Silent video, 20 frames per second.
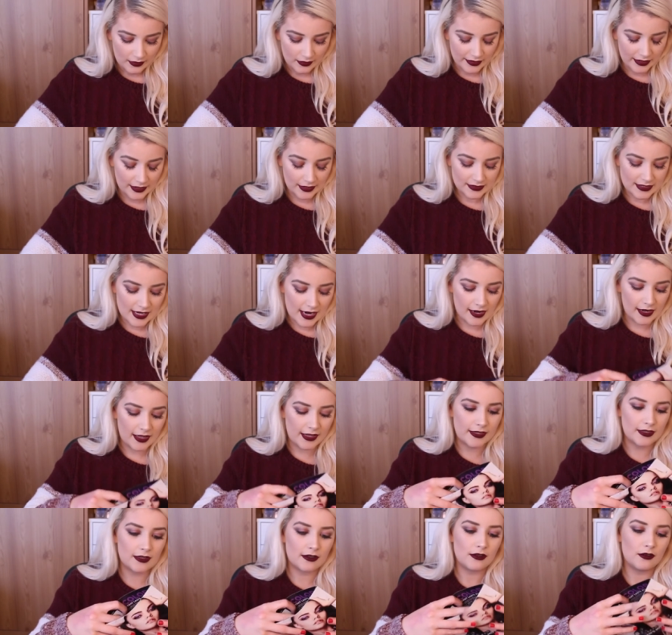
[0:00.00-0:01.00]
things that are
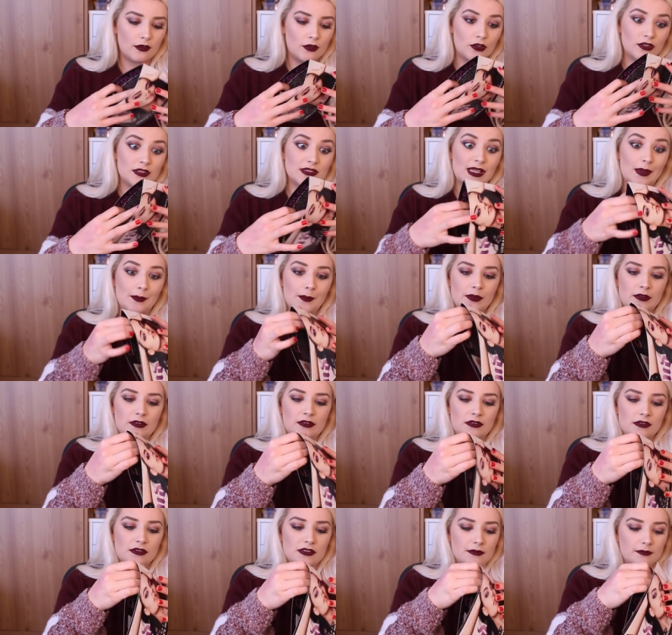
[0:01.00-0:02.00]
like good
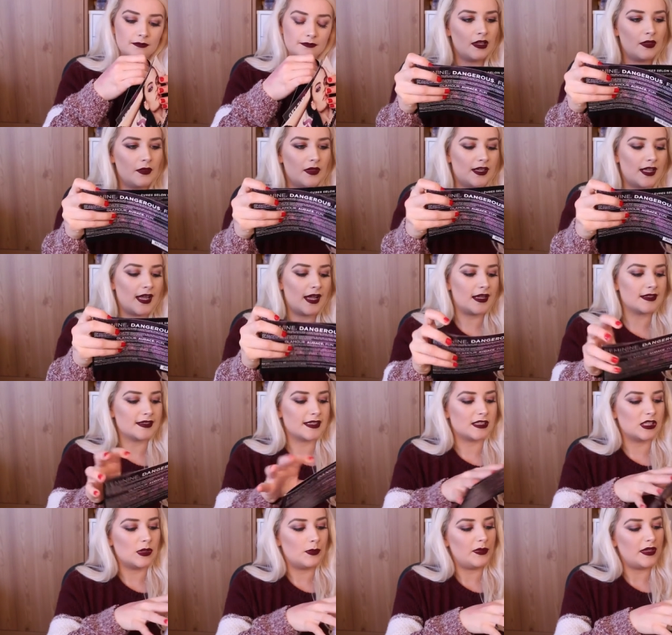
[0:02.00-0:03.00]
samples. Then that has
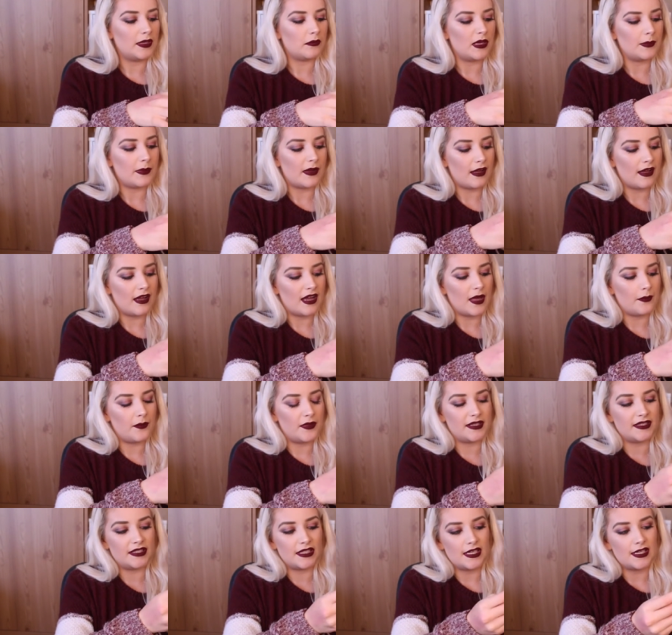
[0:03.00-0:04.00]
like the beauty balm,
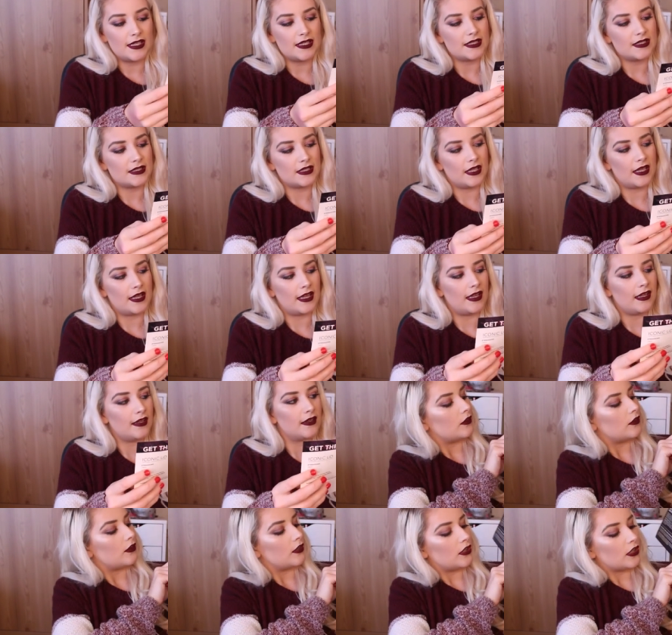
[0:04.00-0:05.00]
the
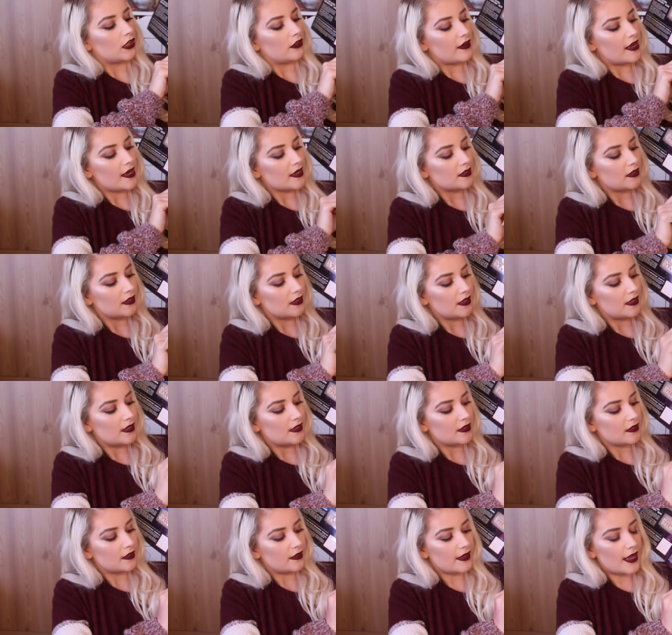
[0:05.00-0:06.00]
de-slay, colour
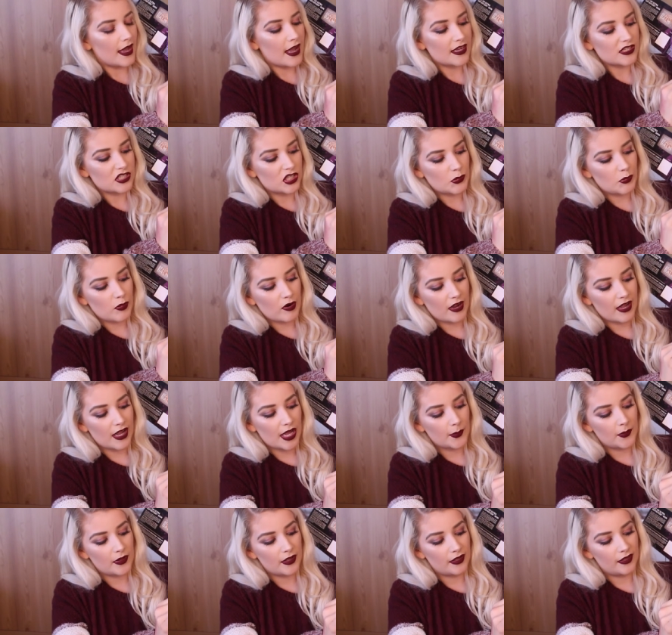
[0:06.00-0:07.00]
correctors, the eyeshadow
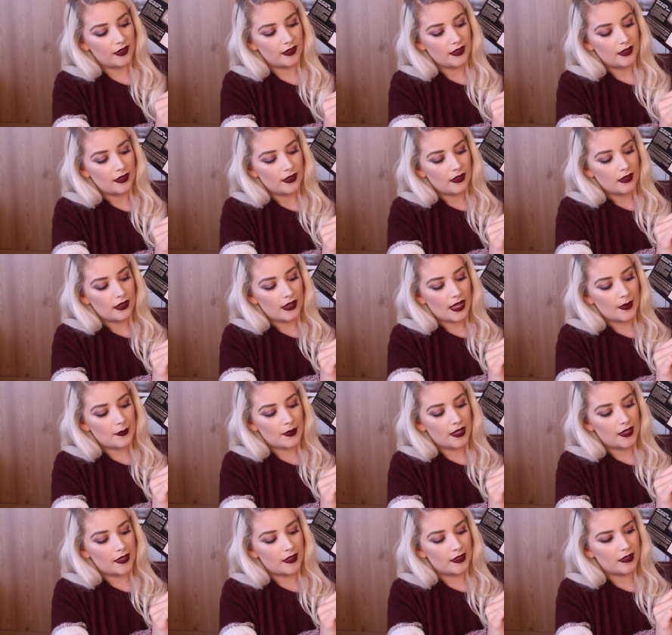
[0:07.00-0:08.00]
primer, um,
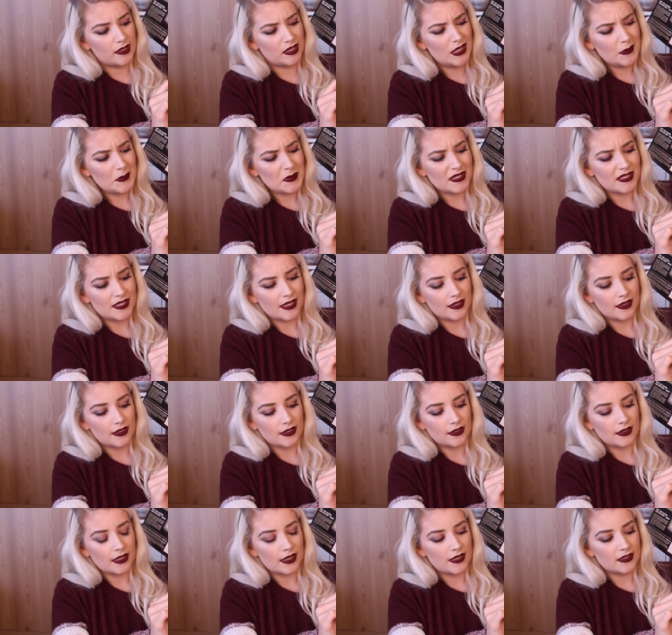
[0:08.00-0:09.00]
a lipstick I
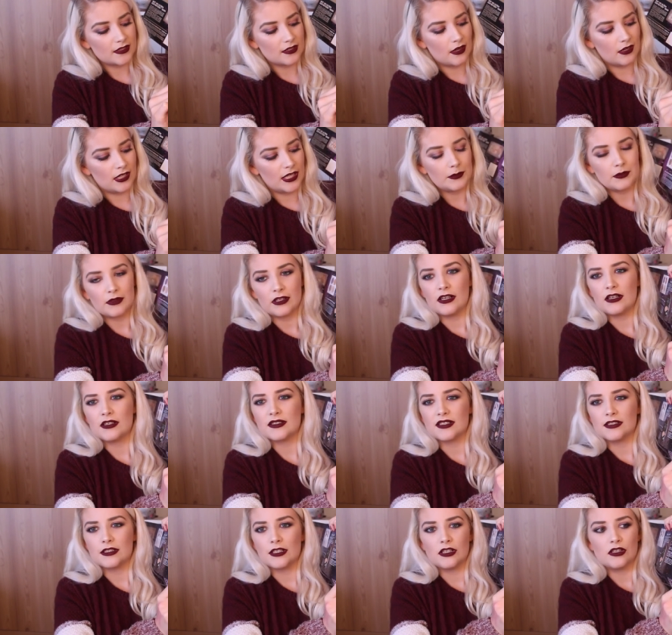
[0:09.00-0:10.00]
think that is, or lip
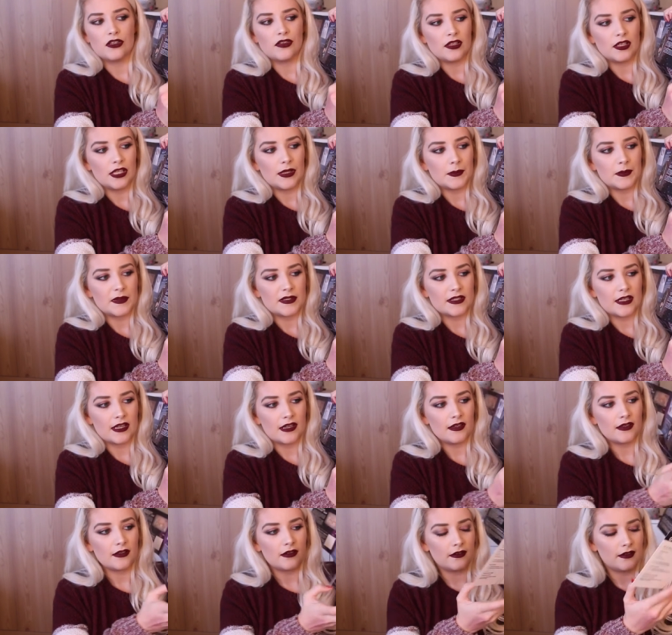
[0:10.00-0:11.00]
gloss, and another
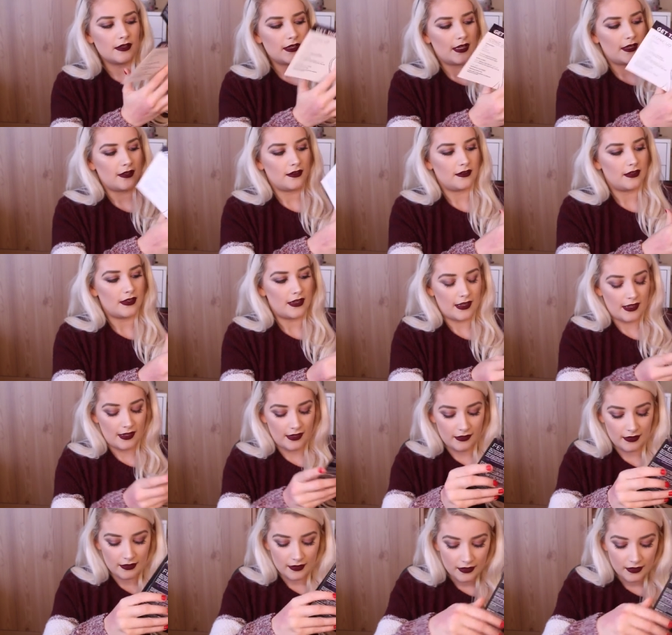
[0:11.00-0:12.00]
lipstick on the end there.